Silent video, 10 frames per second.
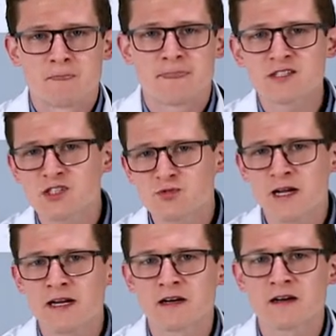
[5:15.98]
This is
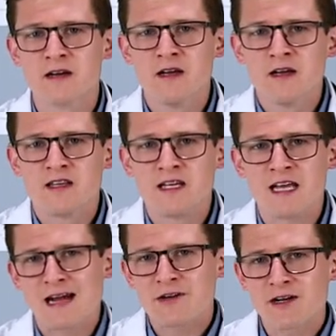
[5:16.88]
where
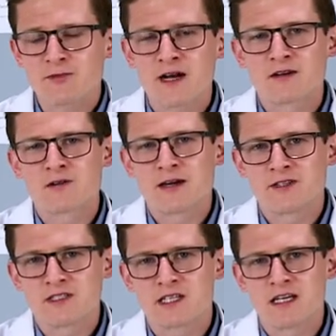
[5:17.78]
the area right
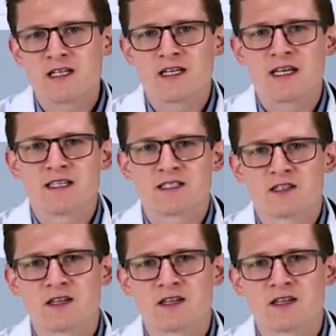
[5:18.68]
around the skin gets